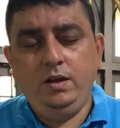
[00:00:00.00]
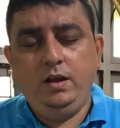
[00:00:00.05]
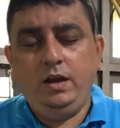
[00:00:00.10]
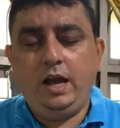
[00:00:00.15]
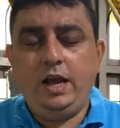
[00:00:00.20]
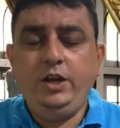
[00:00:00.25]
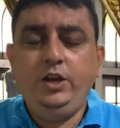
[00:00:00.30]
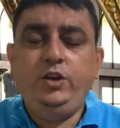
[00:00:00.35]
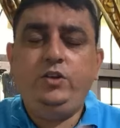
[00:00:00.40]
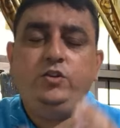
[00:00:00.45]

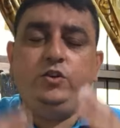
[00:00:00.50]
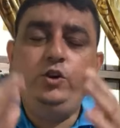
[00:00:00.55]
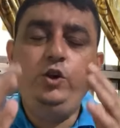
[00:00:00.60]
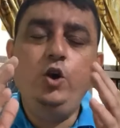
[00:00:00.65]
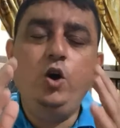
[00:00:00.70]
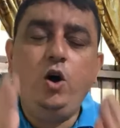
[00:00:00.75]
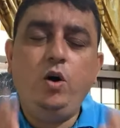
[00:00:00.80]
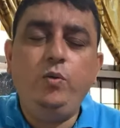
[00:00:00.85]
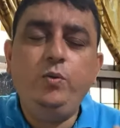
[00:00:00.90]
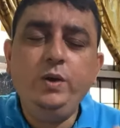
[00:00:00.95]
and it's
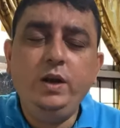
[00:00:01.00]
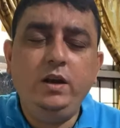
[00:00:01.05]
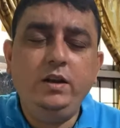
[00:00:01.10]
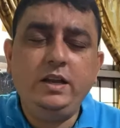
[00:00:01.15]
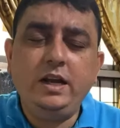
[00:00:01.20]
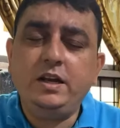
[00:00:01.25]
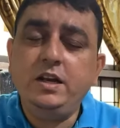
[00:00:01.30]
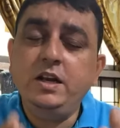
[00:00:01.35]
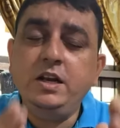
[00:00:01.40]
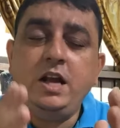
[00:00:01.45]
your will
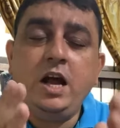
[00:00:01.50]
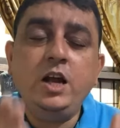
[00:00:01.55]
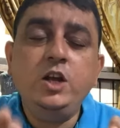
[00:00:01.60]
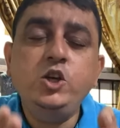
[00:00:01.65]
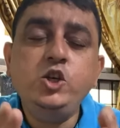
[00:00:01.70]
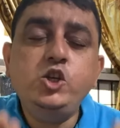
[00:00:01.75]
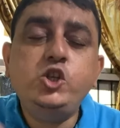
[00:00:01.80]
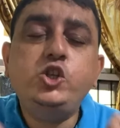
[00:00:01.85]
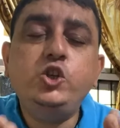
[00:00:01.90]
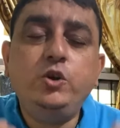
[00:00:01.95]
that
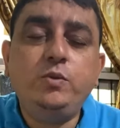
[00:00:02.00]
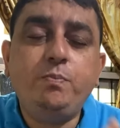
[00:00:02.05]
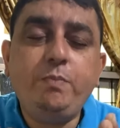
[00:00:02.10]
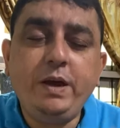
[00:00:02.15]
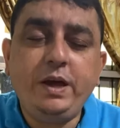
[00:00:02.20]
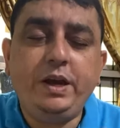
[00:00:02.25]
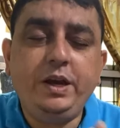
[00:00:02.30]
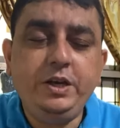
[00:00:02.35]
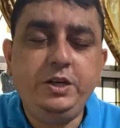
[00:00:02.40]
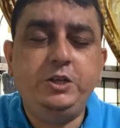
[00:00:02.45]
none should
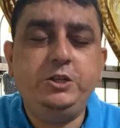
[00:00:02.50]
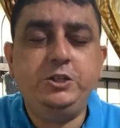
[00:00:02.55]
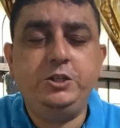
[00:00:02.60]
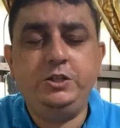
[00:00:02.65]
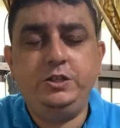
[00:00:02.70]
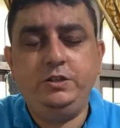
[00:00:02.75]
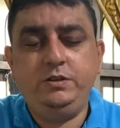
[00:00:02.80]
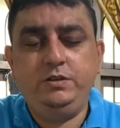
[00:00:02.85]
perish.